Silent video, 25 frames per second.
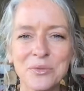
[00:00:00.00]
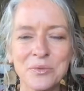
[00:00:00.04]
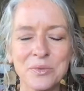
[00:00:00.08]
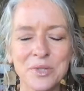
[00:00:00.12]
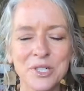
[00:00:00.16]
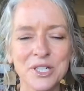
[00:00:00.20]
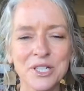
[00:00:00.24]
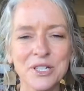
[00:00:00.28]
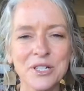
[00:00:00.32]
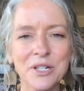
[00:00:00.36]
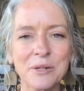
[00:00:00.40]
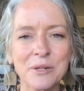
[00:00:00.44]

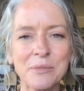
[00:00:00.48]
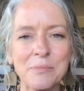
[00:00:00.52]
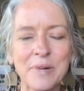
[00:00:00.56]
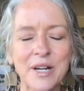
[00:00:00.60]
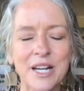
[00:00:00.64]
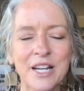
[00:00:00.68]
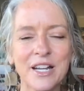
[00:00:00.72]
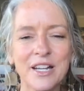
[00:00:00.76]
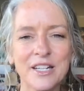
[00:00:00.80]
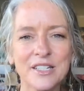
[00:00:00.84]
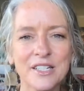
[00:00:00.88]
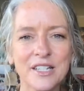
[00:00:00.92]
work,
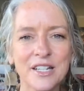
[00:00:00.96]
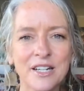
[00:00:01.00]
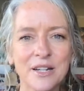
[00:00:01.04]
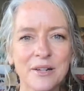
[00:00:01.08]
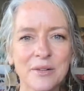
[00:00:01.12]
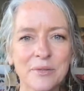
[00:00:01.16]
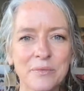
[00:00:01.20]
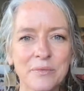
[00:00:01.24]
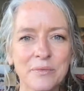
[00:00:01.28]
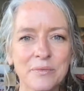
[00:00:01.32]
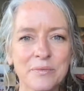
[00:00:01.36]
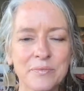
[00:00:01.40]
but
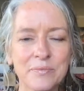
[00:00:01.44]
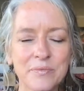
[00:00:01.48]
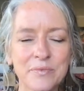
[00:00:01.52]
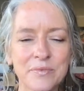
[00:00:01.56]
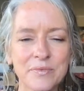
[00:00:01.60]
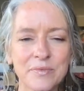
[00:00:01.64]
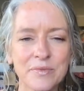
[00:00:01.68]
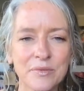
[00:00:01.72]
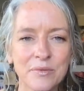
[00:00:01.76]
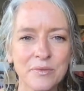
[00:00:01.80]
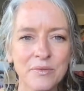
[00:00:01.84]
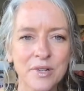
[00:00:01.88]
um,
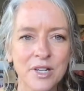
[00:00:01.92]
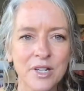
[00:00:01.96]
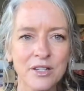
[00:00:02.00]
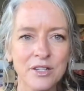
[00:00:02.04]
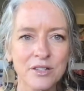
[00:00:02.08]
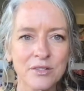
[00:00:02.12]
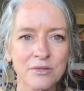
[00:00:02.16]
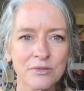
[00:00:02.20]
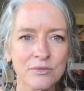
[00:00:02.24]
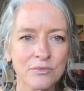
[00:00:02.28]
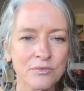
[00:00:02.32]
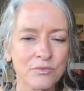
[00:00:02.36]

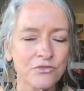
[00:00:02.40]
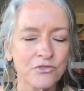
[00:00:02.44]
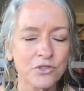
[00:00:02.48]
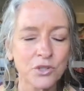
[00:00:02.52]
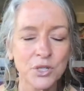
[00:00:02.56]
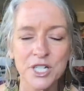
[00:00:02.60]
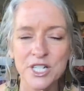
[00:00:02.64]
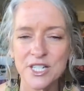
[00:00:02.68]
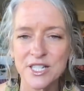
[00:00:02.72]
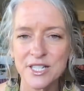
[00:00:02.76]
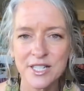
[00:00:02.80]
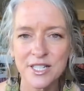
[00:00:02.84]

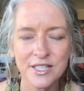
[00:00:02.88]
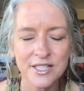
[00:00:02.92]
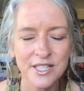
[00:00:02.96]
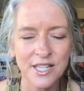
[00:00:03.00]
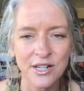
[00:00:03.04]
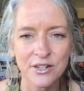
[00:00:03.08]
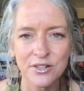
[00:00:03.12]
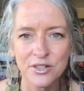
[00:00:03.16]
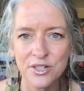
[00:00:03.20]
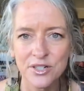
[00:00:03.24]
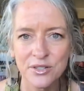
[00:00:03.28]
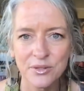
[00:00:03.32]
four to six
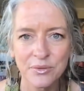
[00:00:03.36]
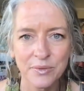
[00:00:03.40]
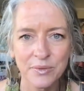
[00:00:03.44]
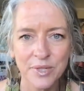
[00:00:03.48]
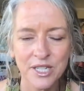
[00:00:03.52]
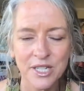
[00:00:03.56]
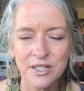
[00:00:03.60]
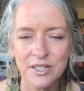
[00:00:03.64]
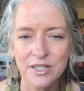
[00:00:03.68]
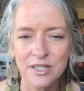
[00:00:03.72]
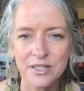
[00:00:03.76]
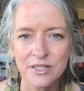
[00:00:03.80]
hours a
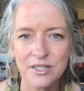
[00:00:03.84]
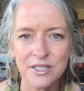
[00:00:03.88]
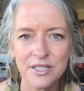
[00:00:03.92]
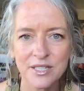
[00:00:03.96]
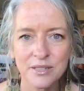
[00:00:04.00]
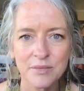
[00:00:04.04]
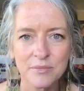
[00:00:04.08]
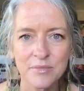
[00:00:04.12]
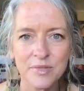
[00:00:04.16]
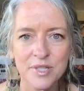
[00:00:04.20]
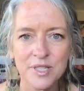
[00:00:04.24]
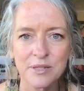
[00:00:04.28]
week
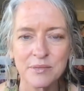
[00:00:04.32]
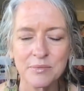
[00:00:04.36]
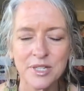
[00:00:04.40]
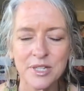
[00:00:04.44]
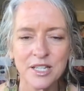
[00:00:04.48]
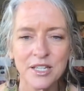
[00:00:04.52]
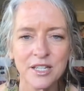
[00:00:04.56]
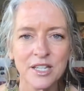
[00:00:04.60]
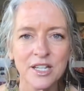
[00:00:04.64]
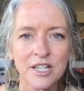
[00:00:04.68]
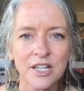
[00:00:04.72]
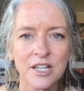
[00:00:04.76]
seems to
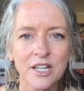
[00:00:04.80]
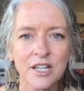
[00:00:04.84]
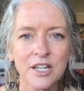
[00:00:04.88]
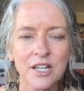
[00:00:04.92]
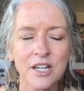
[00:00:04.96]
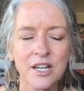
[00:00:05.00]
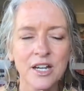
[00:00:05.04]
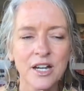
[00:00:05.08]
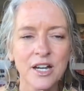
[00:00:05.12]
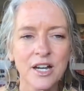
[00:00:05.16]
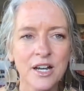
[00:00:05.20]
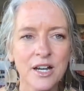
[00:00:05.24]
be
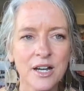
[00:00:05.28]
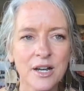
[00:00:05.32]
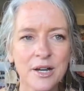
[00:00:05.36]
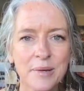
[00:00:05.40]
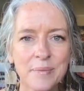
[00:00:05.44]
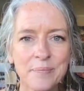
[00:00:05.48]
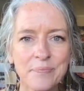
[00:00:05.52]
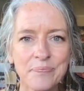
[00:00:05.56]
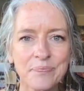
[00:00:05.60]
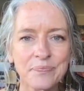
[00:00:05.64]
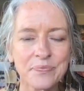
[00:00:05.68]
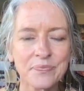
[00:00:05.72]

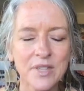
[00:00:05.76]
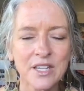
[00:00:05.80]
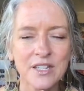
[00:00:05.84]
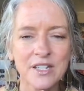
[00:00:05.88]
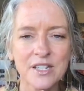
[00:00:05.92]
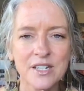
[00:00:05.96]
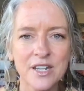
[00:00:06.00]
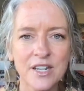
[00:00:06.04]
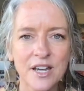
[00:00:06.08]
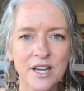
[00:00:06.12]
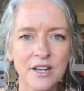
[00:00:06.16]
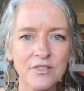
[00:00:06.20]
um,
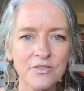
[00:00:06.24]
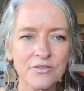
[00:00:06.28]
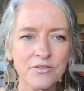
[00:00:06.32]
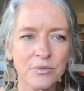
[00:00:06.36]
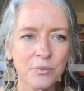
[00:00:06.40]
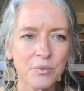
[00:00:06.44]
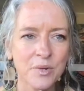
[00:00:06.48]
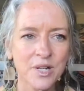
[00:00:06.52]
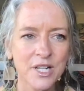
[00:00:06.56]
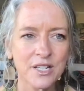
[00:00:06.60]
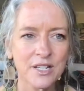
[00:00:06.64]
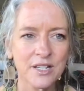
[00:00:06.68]
enough.
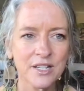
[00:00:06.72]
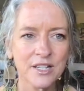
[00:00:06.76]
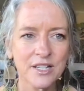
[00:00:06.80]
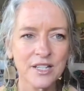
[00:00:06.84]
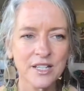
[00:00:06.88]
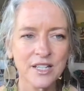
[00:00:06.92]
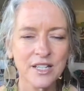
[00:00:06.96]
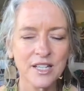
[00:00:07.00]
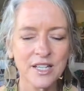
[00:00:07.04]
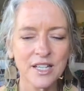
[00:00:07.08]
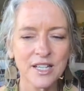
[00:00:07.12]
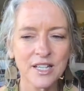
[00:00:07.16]
What
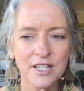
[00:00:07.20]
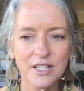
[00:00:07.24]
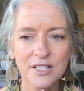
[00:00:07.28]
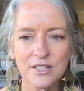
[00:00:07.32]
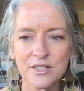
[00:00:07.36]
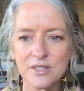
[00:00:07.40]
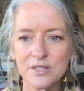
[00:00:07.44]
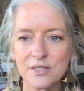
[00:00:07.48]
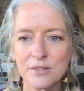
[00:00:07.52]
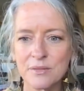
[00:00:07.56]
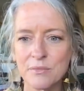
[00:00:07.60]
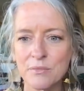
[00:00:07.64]

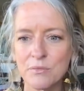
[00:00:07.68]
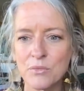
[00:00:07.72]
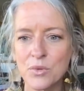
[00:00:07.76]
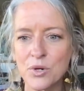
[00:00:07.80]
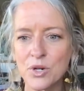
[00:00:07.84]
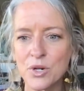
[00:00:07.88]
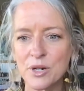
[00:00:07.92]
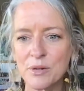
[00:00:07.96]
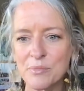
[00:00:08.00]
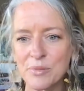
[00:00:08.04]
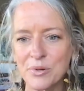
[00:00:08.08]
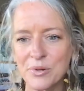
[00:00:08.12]
is
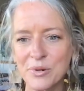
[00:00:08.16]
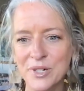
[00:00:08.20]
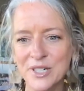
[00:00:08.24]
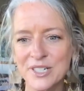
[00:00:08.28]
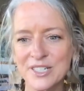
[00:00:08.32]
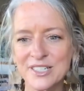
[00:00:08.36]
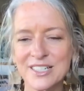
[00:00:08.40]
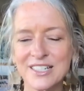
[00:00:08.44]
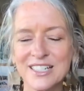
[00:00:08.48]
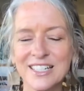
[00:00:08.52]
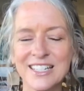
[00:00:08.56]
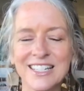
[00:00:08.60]
more
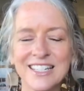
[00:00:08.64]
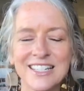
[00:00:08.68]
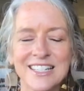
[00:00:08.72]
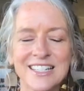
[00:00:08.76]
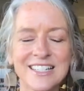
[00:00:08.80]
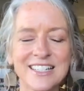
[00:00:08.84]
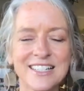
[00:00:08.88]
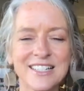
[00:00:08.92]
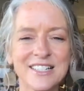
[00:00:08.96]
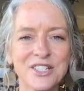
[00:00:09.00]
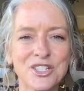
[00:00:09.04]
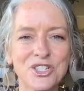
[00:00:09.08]
important
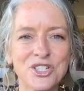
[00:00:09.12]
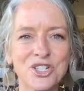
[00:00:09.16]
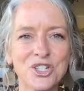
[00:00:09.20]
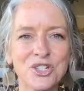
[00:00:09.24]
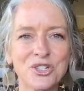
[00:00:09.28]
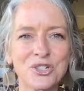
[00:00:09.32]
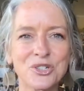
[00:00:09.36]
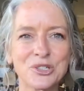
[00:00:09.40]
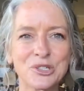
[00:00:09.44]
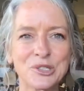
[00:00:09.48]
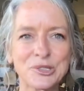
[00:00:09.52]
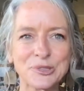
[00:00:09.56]
is
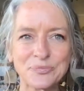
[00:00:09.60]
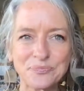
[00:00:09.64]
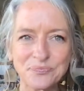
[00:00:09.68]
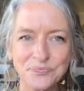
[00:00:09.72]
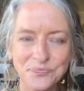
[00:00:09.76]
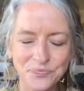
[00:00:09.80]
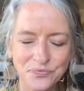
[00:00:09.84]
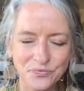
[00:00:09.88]
to